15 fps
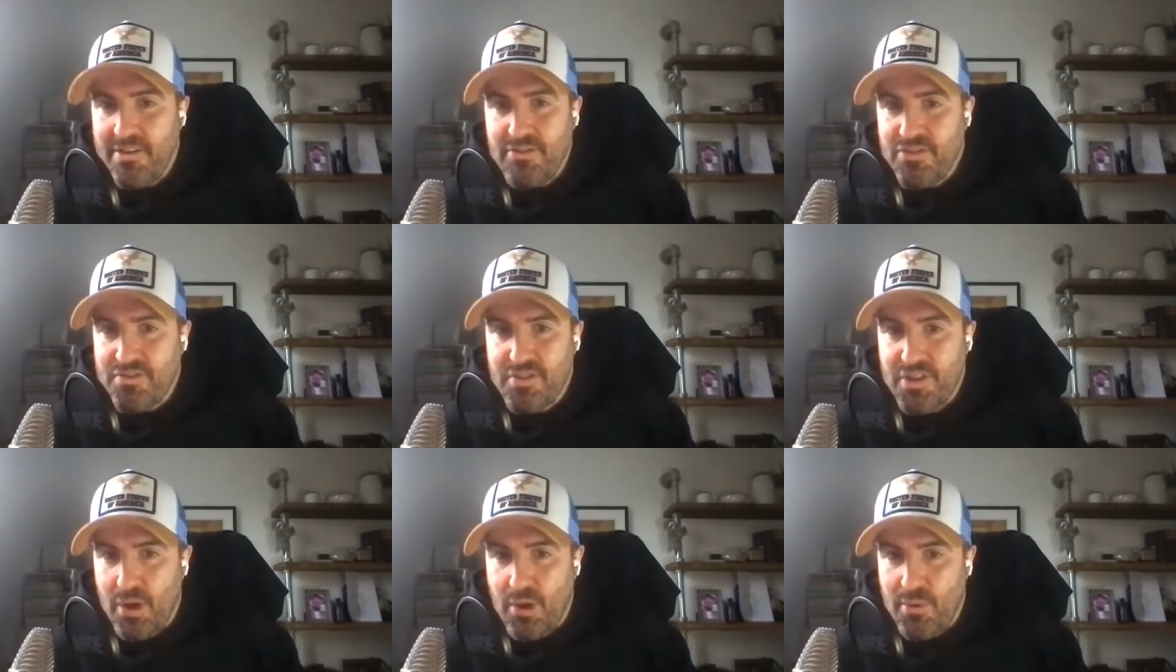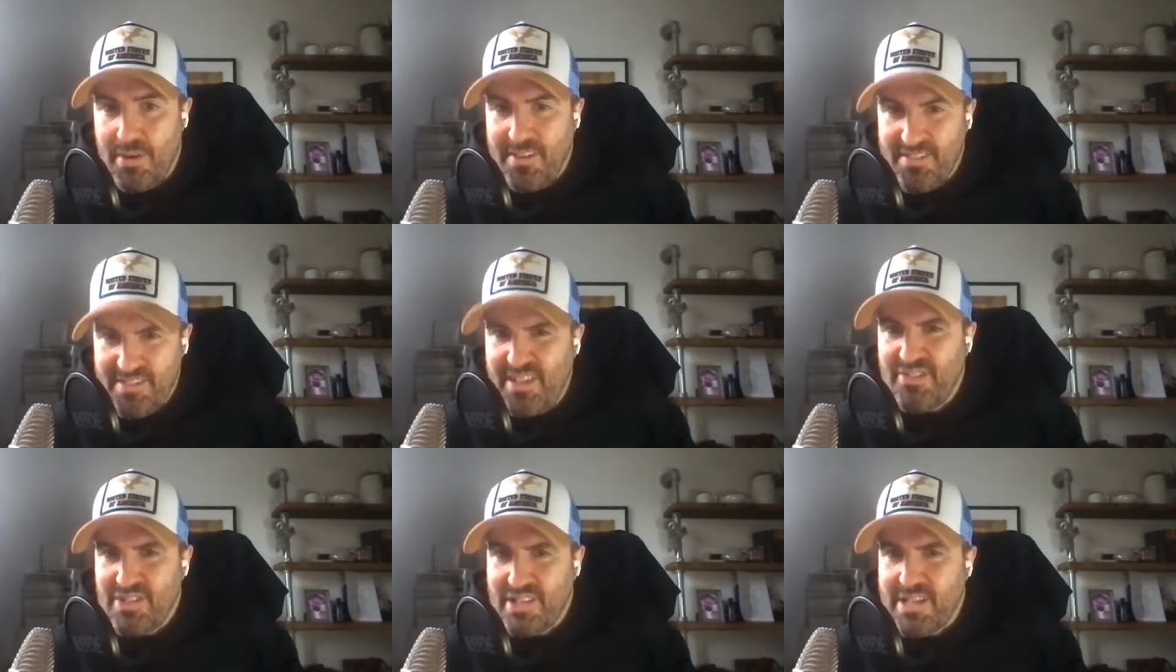they can just go
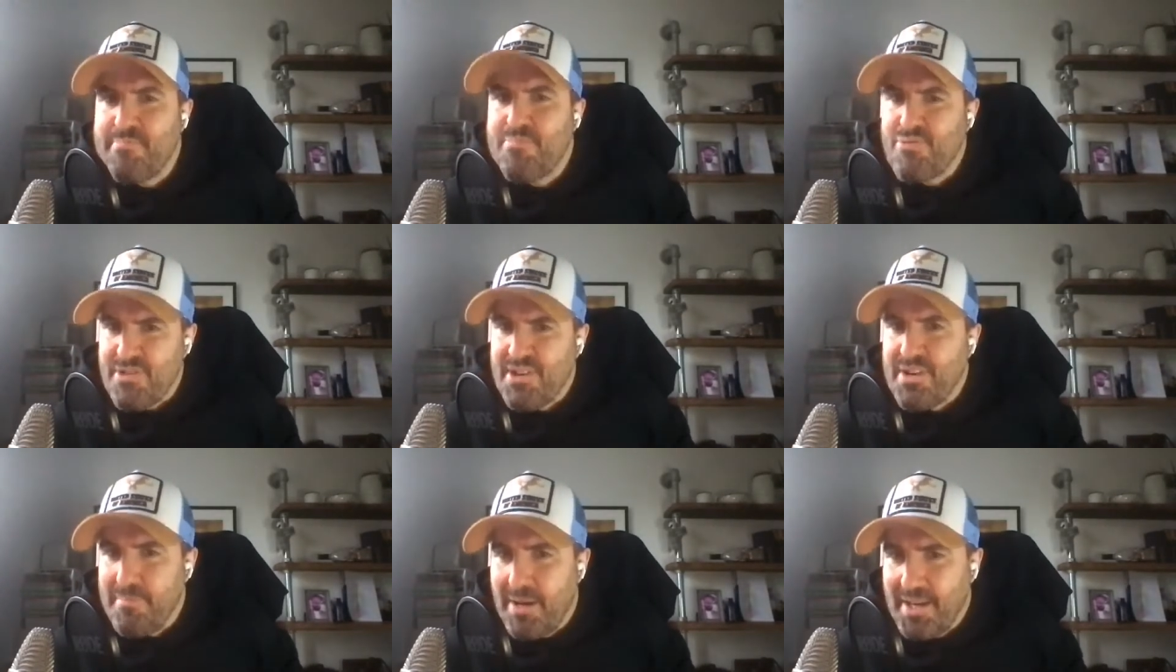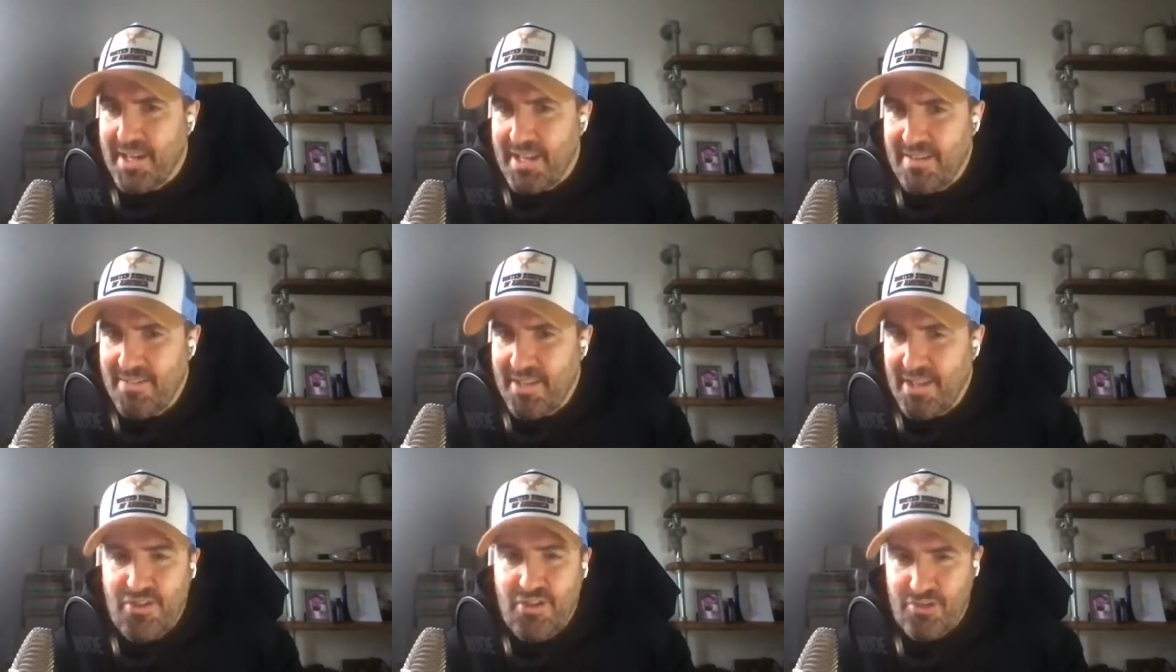and essentially print
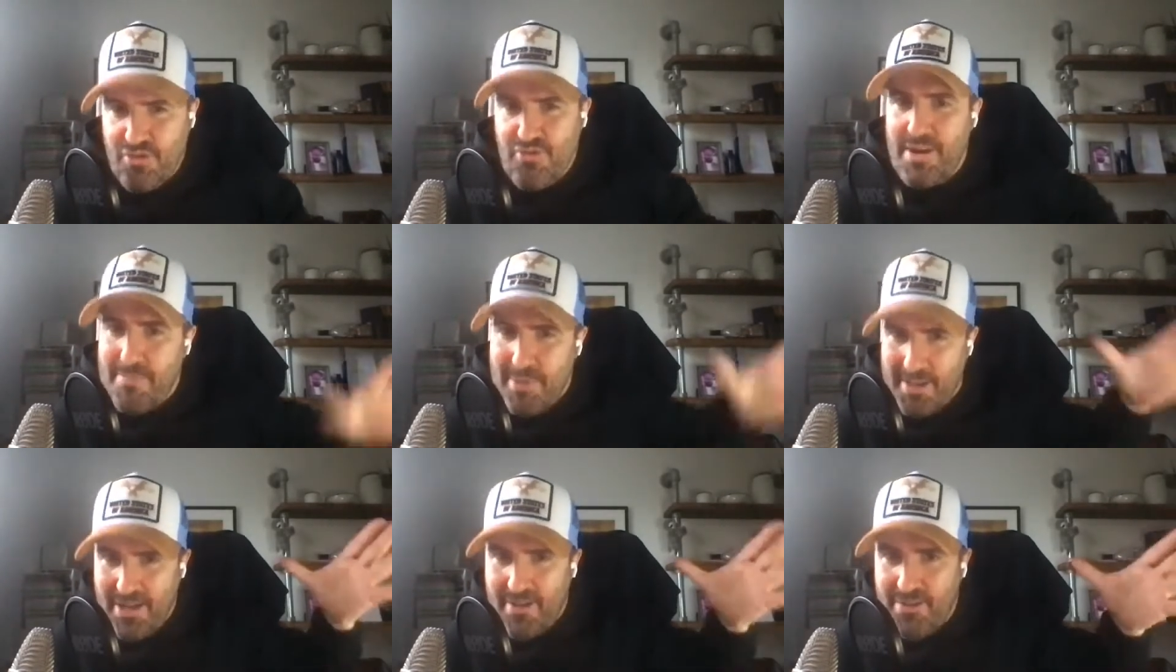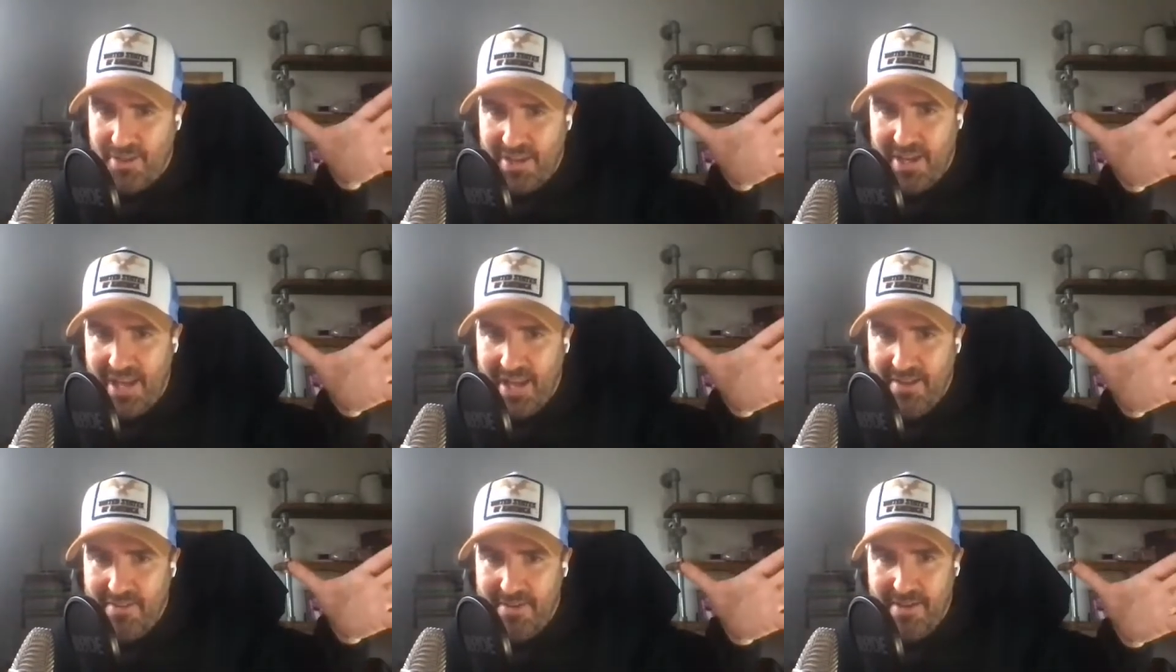money. They can just create money out of
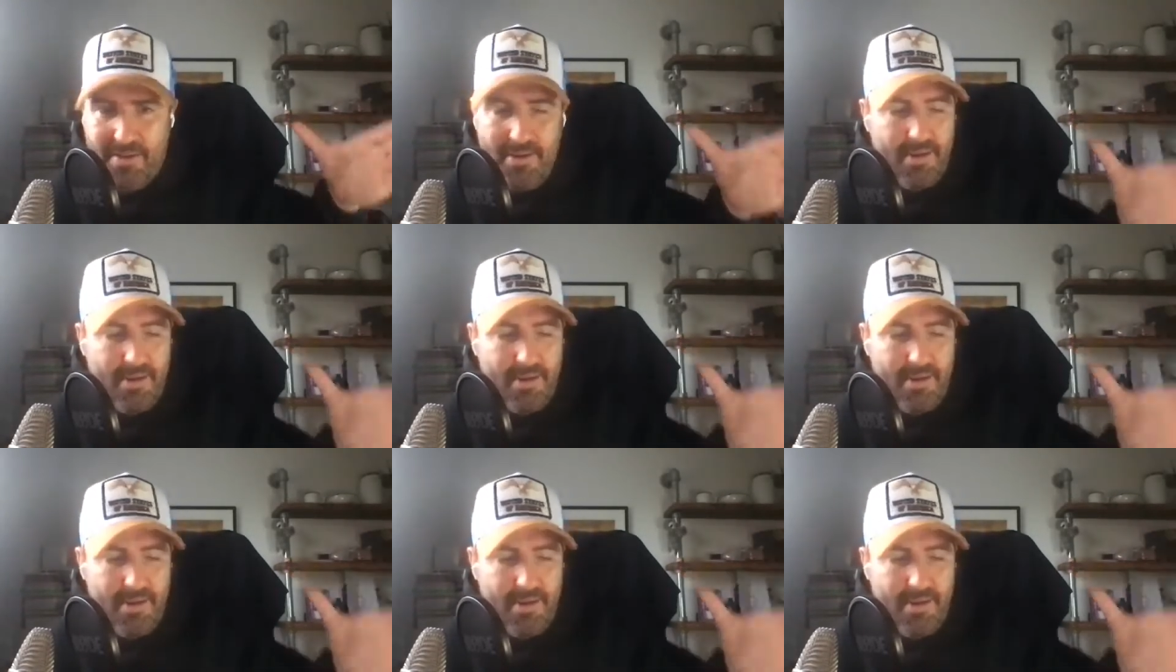thin air.